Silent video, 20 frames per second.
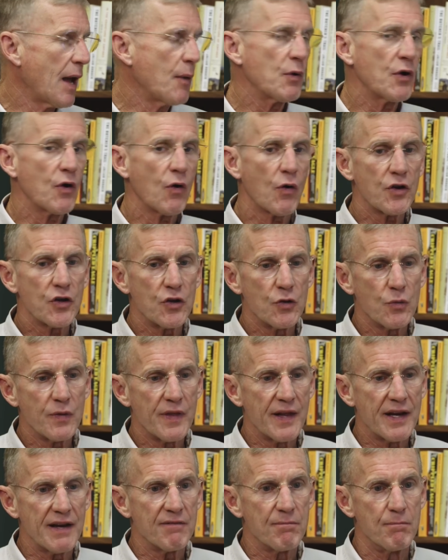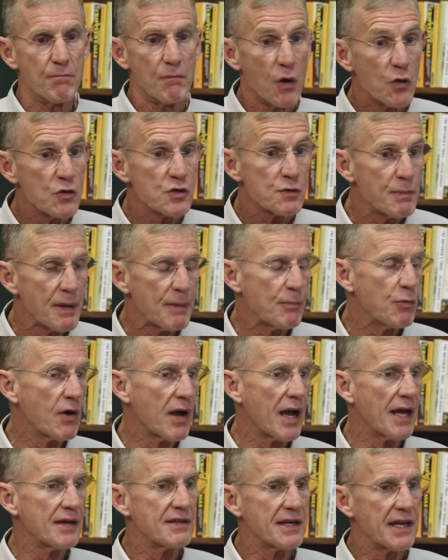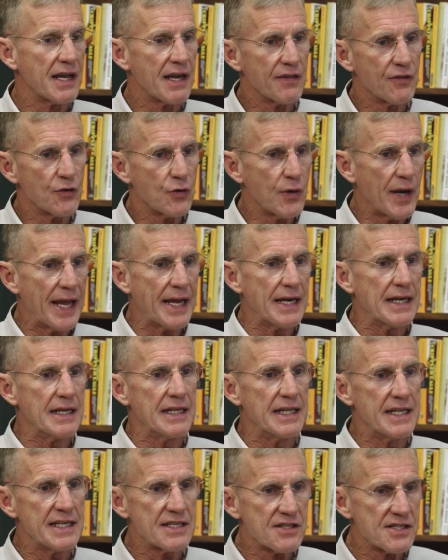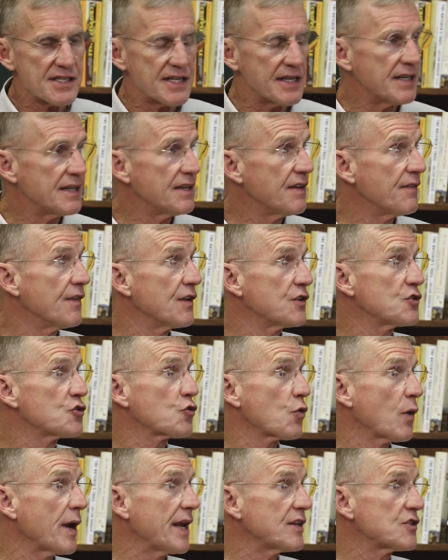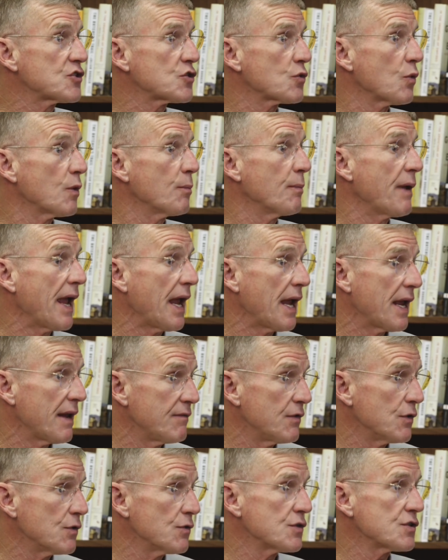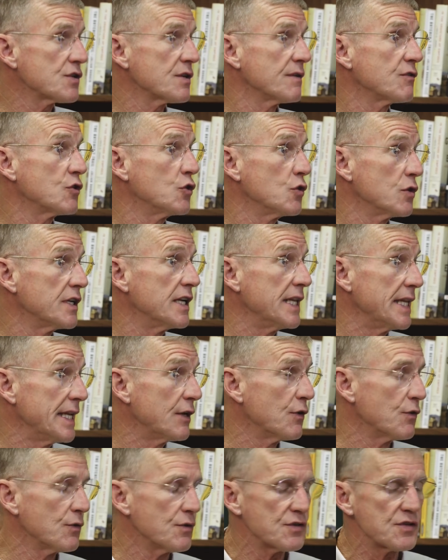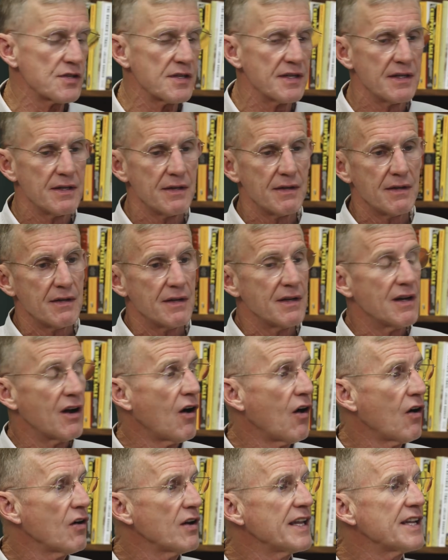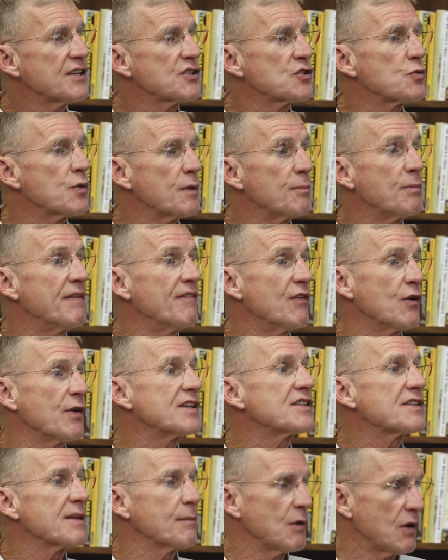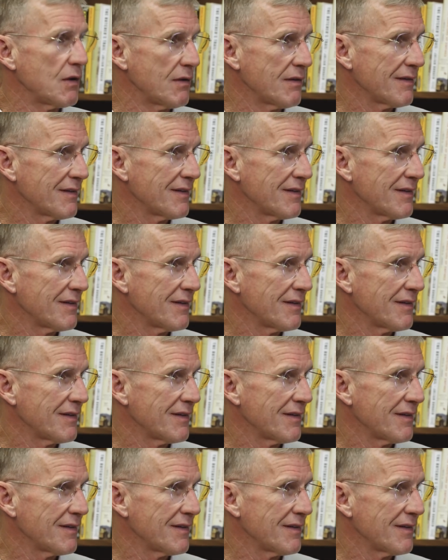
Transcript: I would argue that if most people got together and listed the traits or behaviors of good leaders, our lists would be very similar.